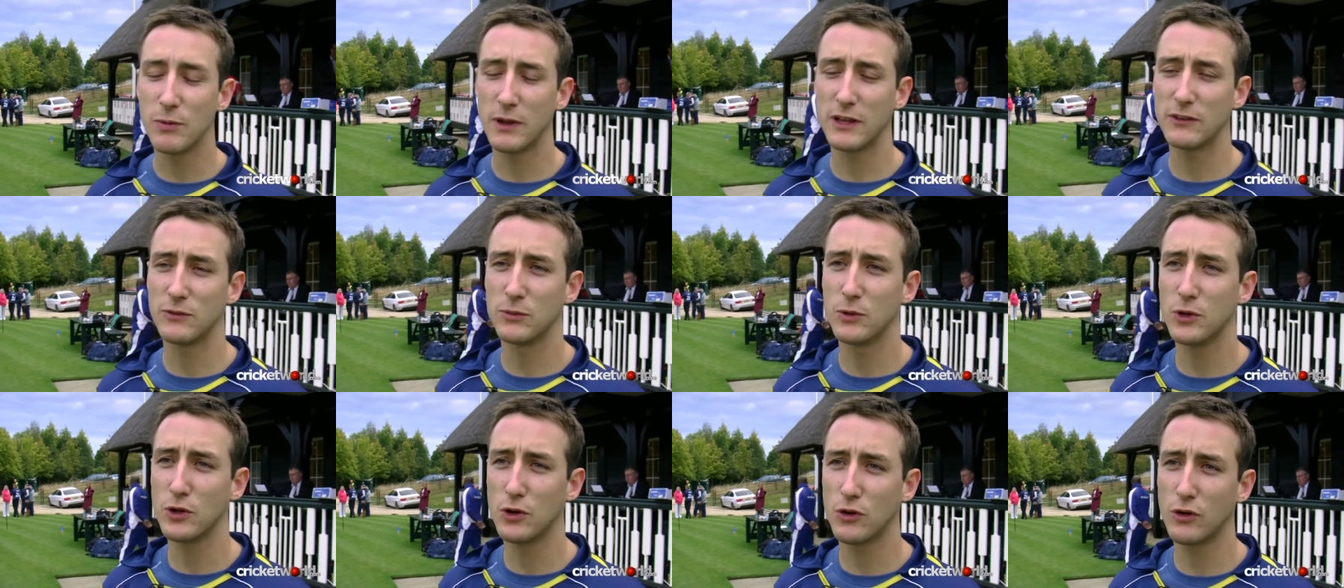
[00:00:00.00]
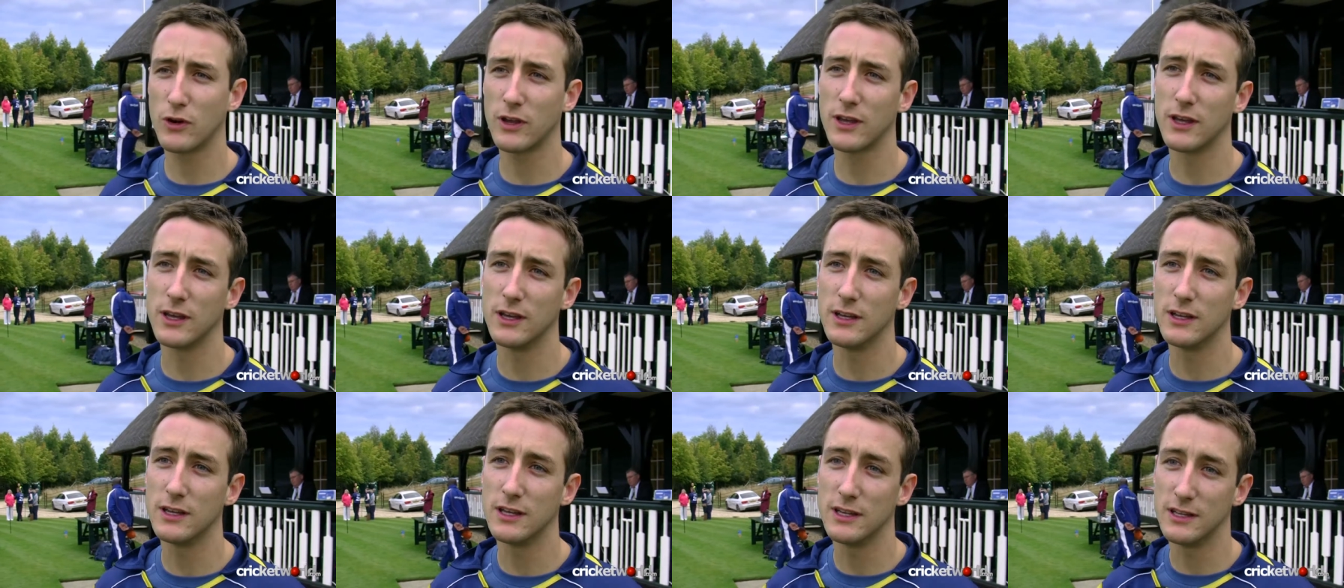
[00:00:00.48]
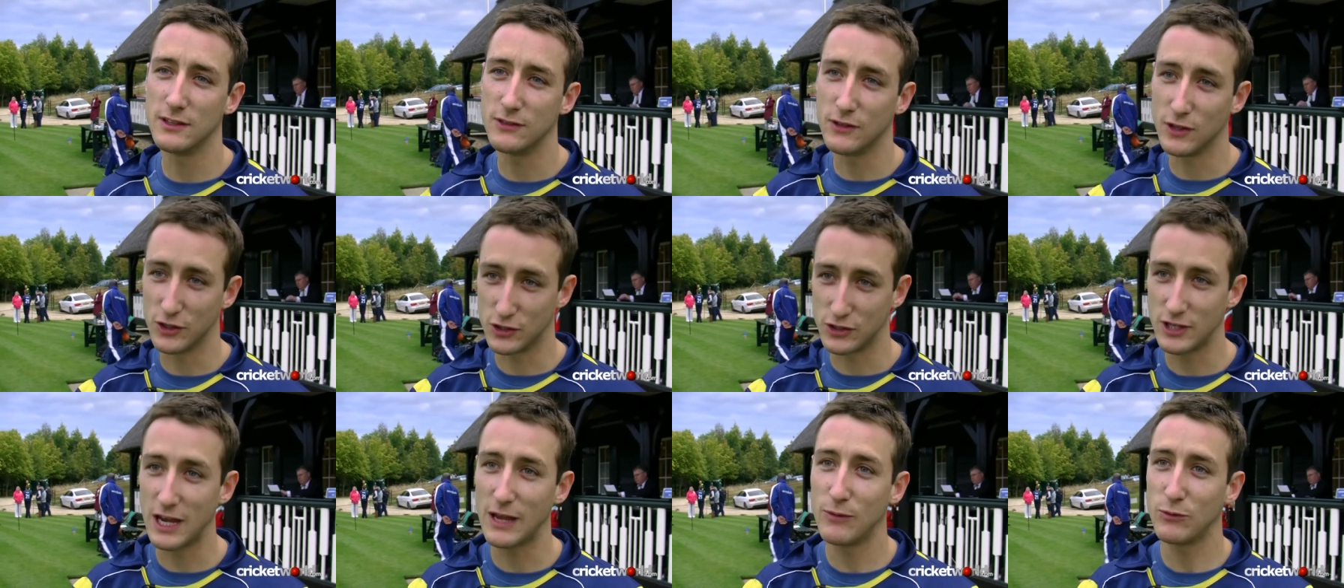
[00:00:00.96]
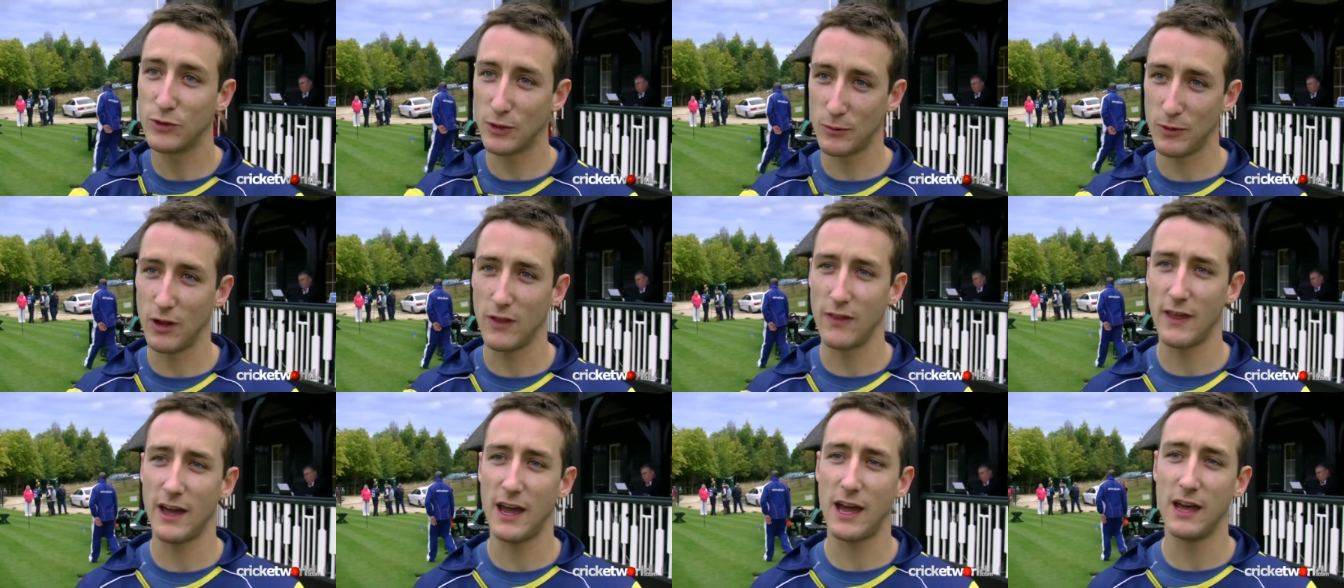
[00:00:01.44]
some good cricket. It's a shame something
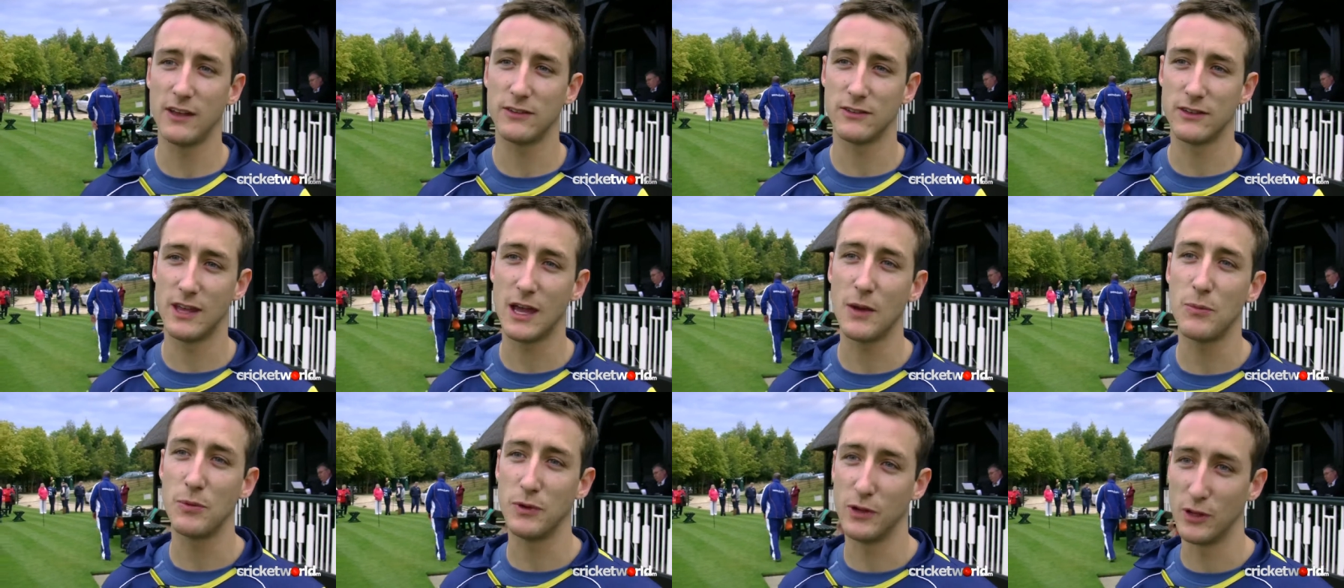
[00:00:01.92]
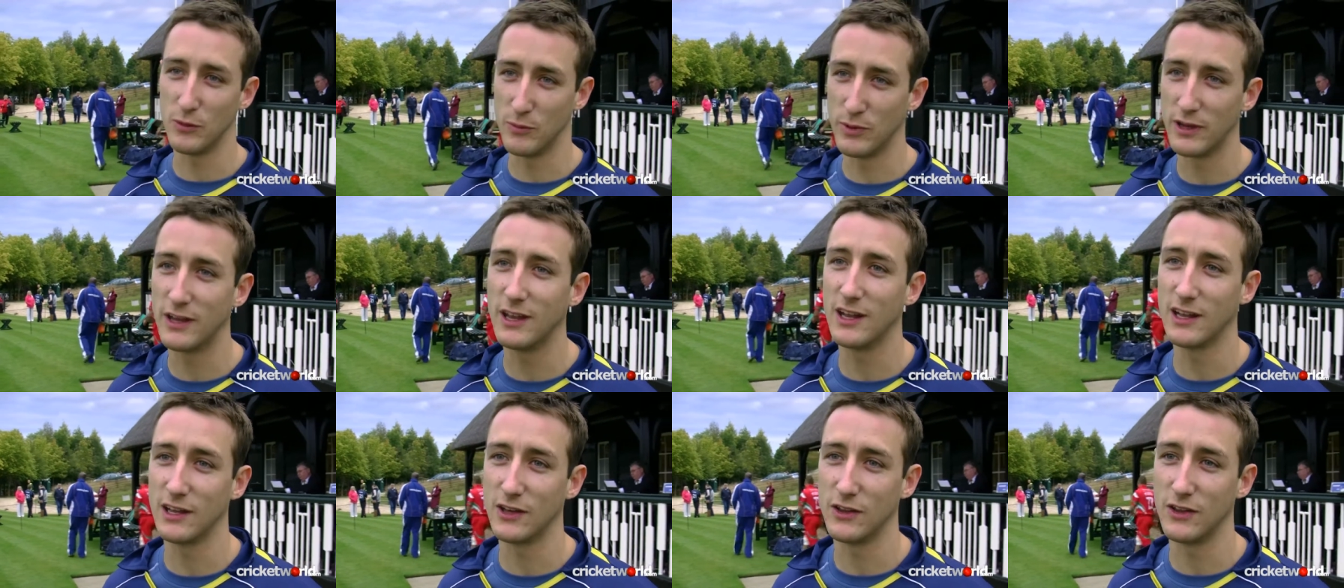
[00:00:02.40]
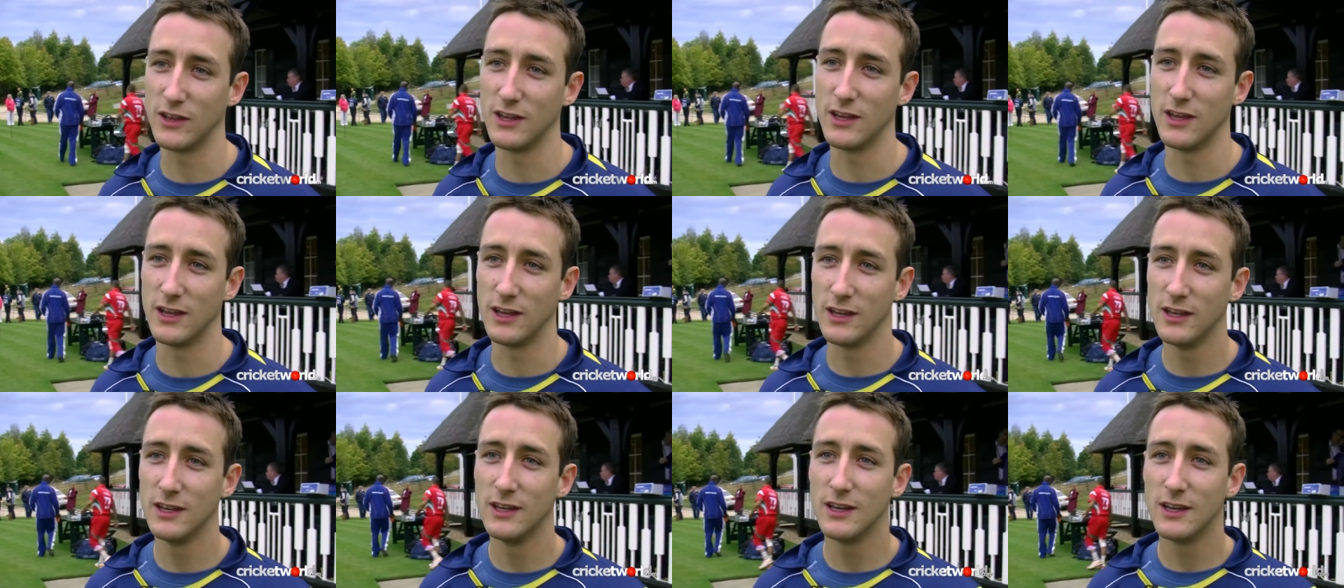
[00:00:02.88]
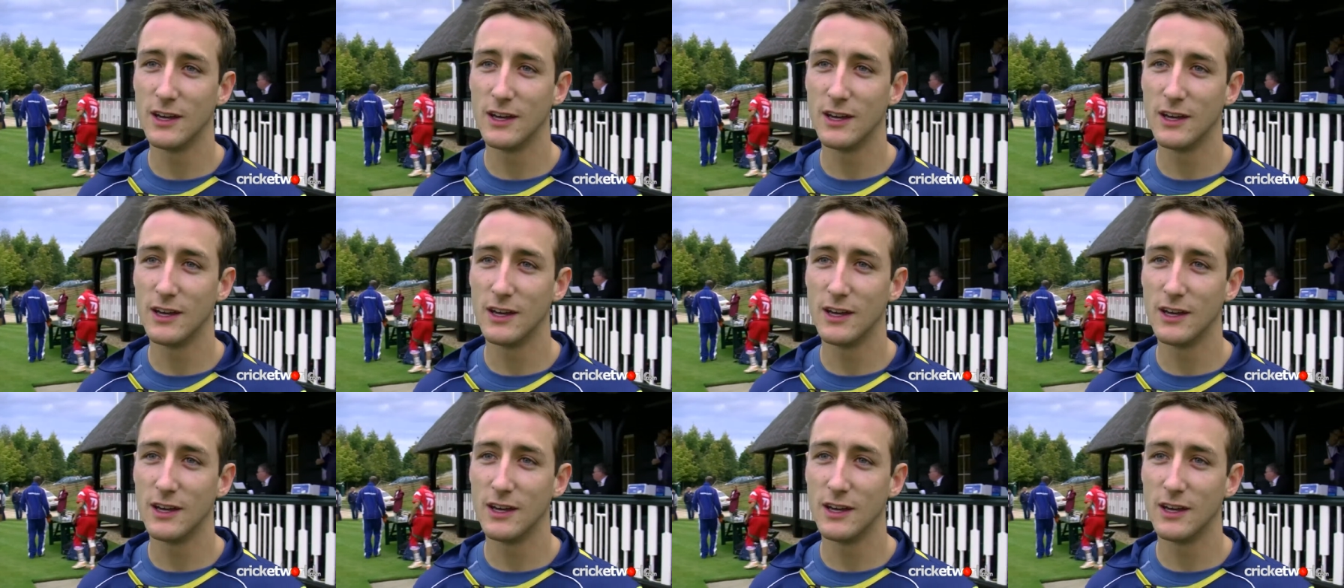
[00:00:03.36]
like that hasn't happened at the beginning of the year.